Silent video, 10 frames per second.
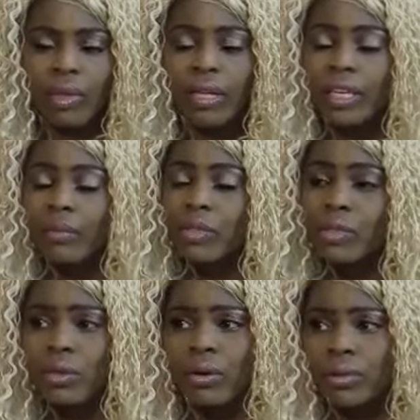Daddy, I'm
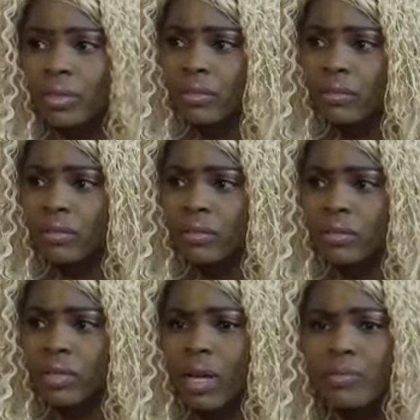sorry.
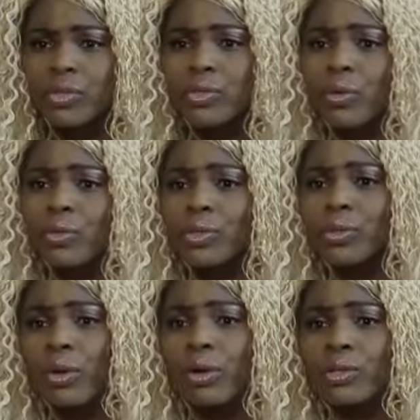I'm sorry
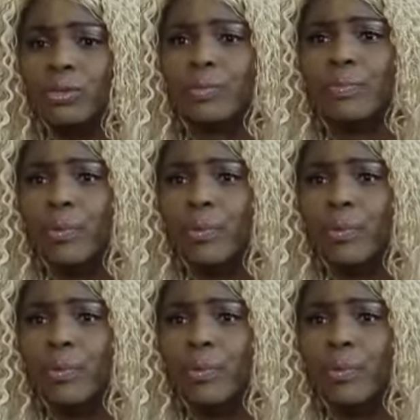to hurt